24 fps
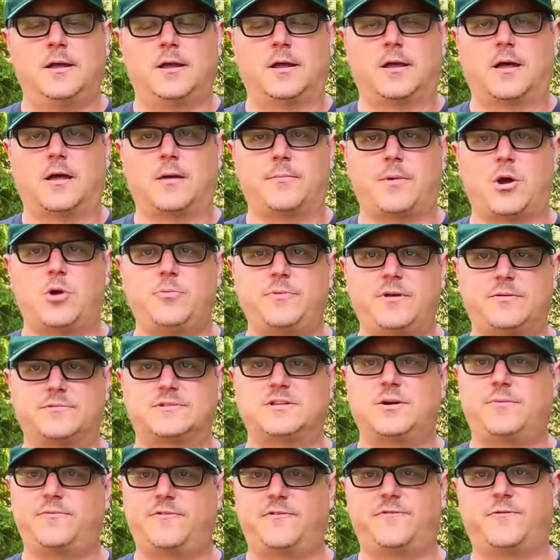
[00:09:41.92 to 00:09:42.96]
I hope that was
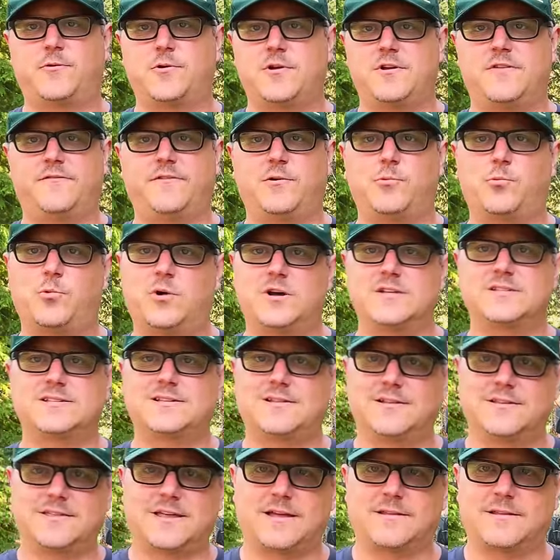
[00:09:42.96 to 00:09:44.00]
helpful for you. If it was,
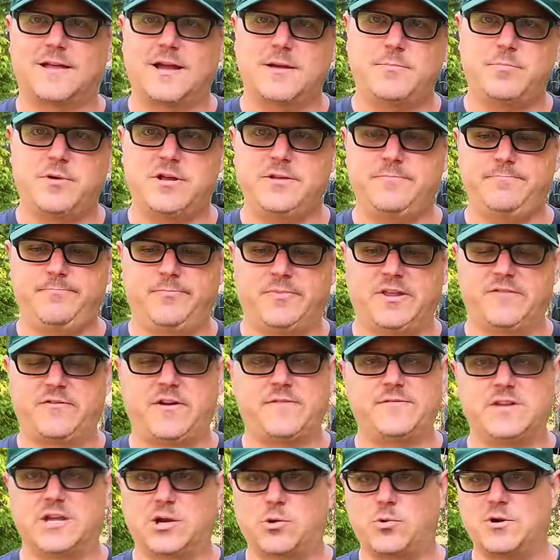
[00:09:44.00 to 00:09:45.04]
click that like button. If you have
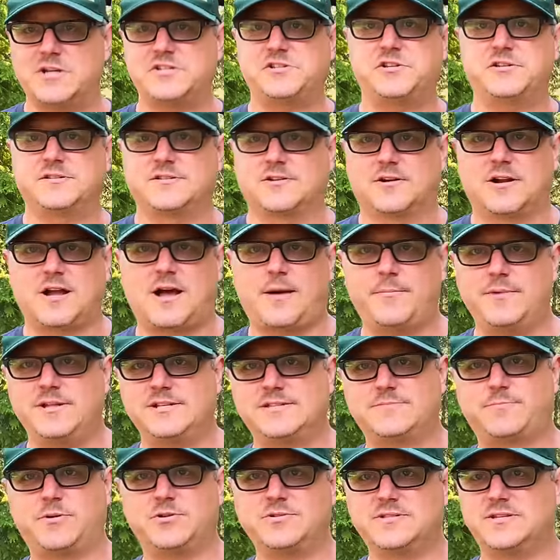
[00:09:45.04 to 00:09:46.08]
any questions or comments,
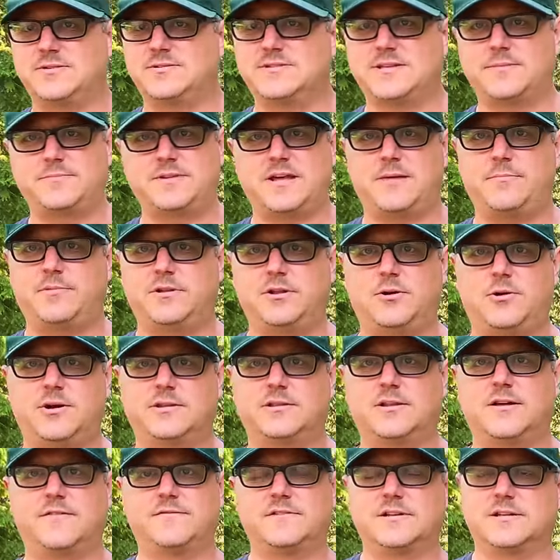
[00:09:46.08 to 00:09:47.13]
post those up down below. I'd
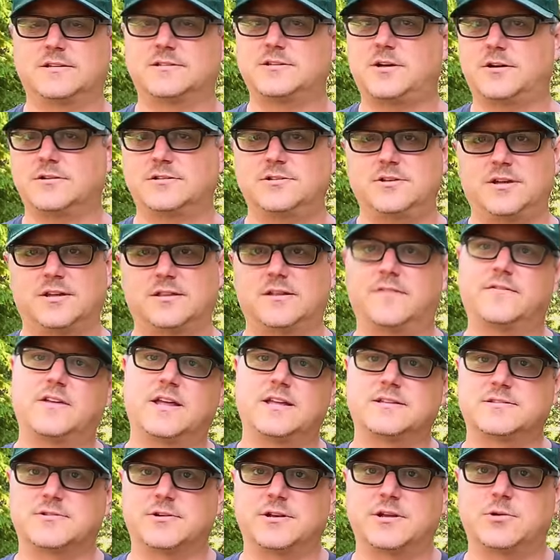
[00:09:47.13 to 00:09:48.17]
love to talk to you. I'd love to
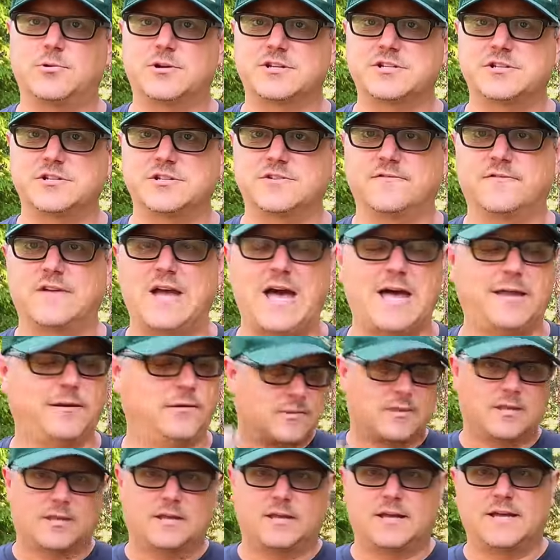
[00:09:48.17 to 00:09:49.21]
answer any questions you've got.
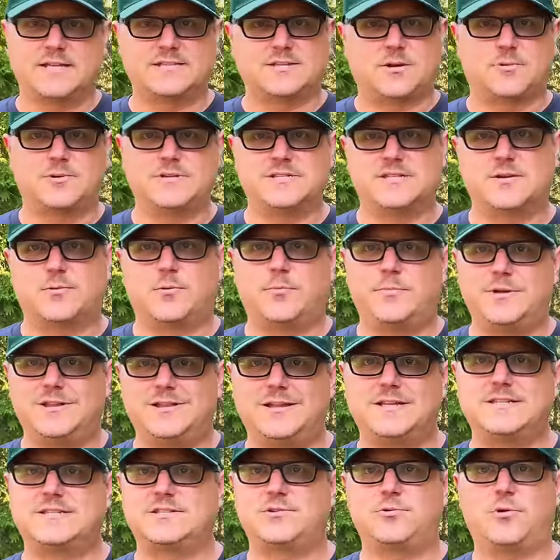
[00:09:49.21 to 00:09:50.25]
As always, there will be
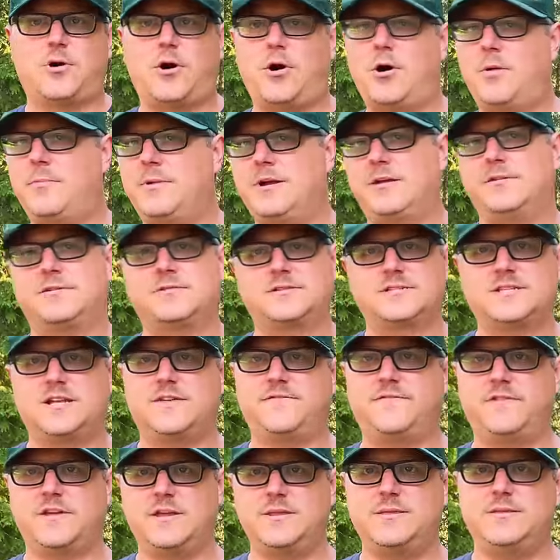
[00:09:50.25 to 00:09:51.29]
links to all my other
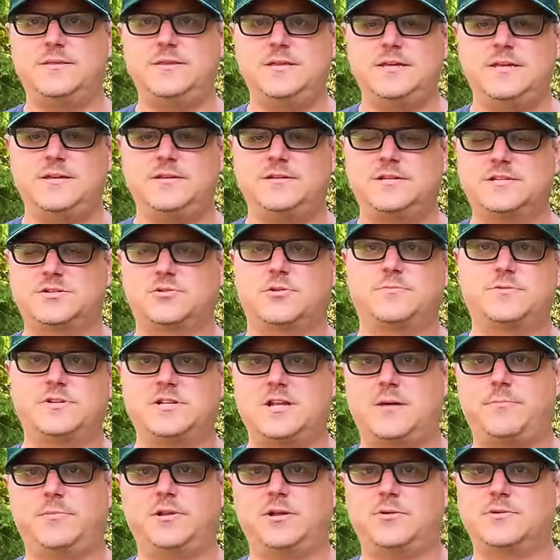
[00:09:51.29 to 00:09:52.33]
stuff in the description
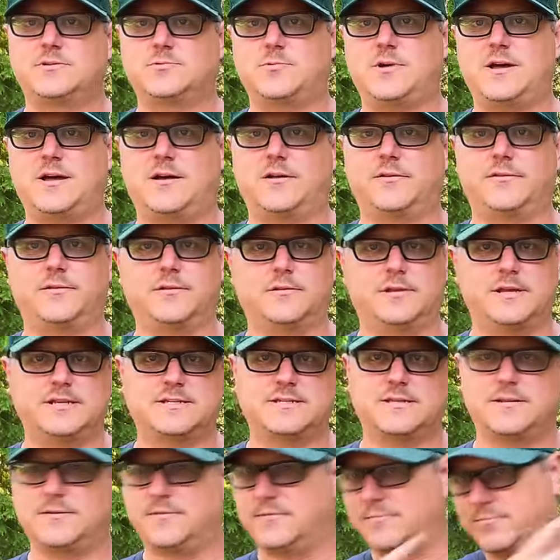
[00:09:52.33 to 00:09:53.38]
down below as well. The link
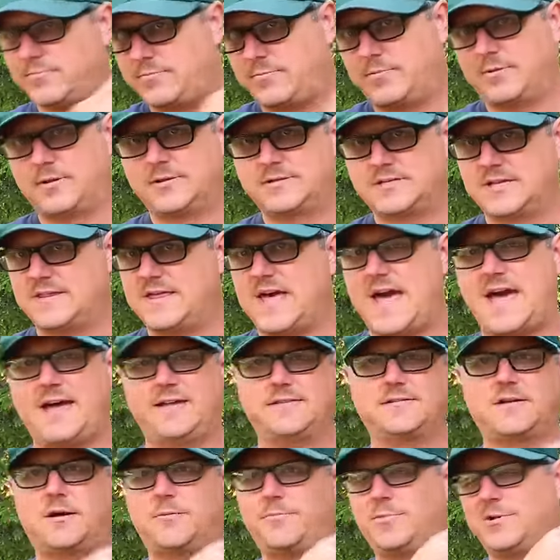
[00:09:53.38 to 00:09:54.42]
to that,
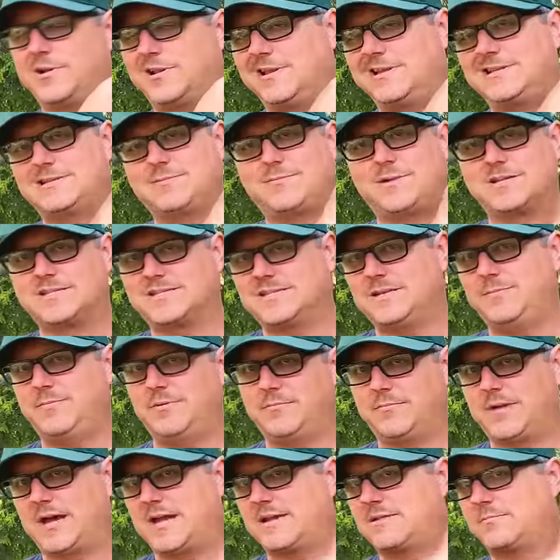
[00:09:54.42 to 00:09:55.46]
I'll put a link to my sleeping
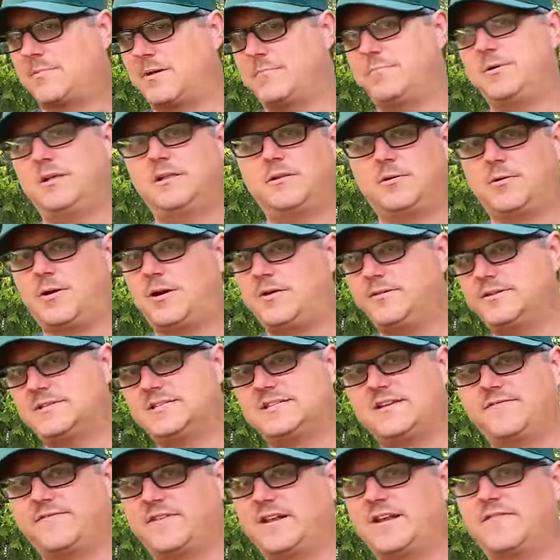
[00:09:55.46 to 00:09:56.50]
bag, to my pillow, all the
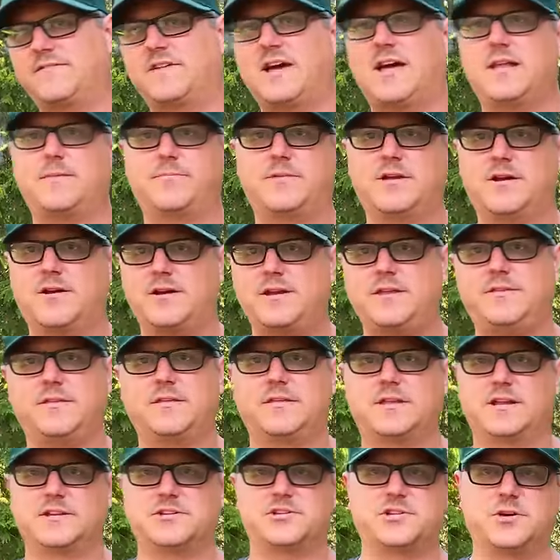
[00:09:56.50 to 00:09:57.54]
stuff that I've got up there, anything
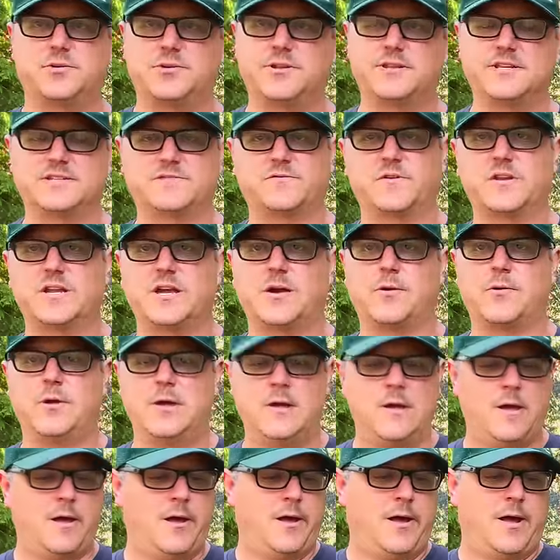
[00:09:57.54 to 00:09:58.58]
that I showed in this video,
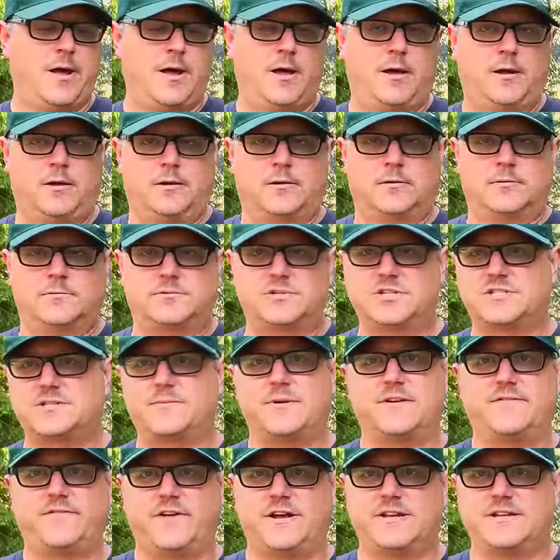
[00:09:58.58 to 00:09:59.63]
just to
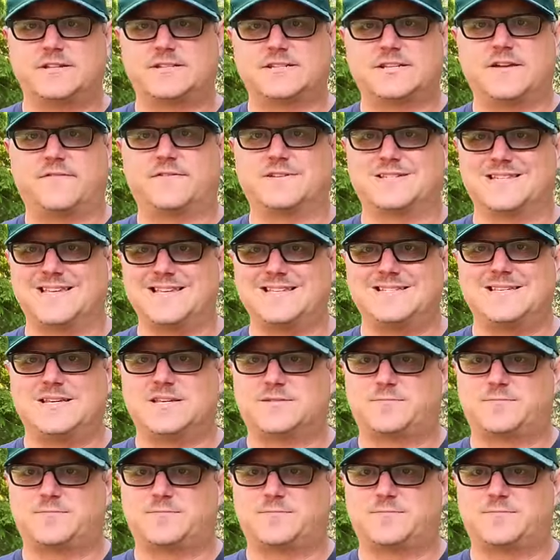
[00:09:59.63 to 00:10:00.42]
make finding stuff as easy as